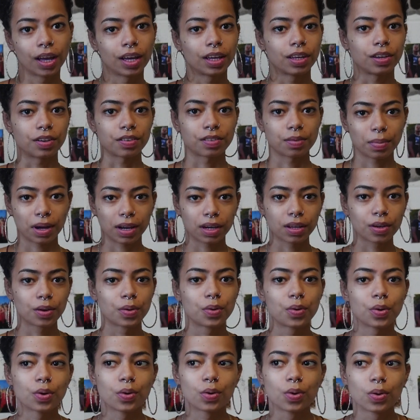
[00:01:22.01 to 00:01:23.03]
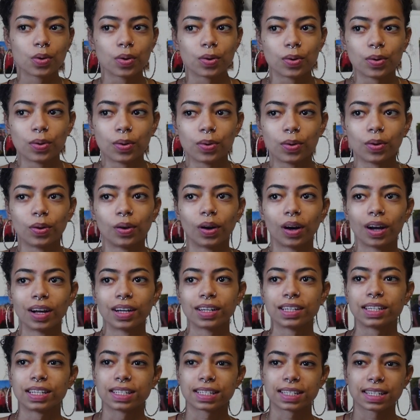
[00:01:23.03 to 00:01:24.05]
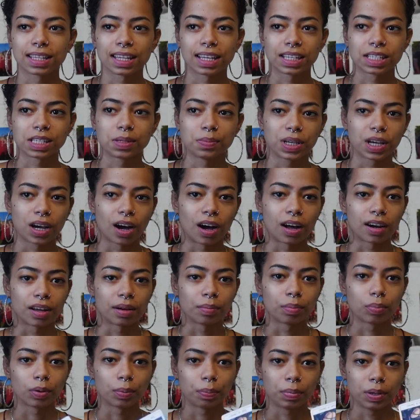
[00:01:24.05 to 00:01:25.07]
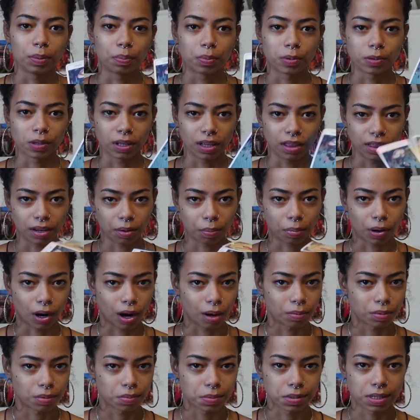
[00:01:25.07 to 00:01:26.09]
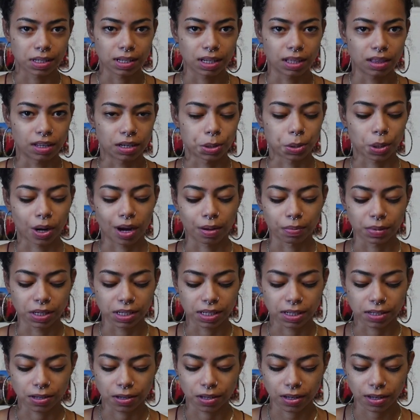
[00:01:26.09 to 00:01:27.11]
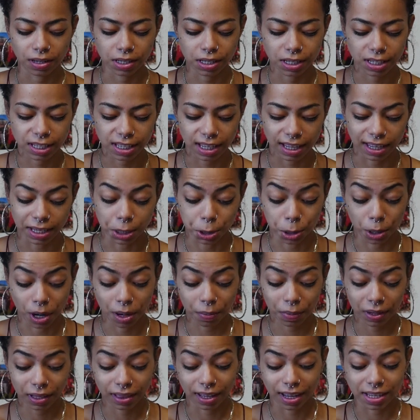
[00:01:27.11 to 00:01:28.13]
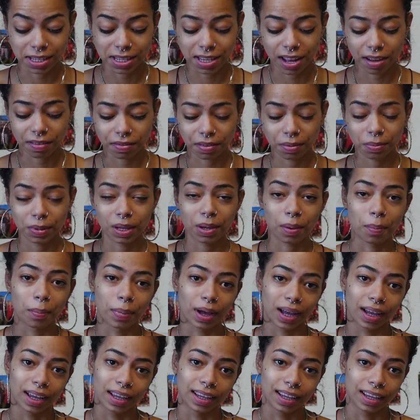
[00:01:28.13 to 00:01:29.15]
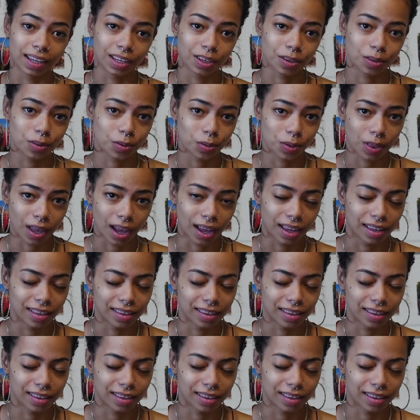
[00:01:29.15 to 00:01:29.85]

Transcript: You're somebody who doesn't like to be caught up with people and their problems and their dramas. So you're just like, drama, that's not for me, bye, and you do that.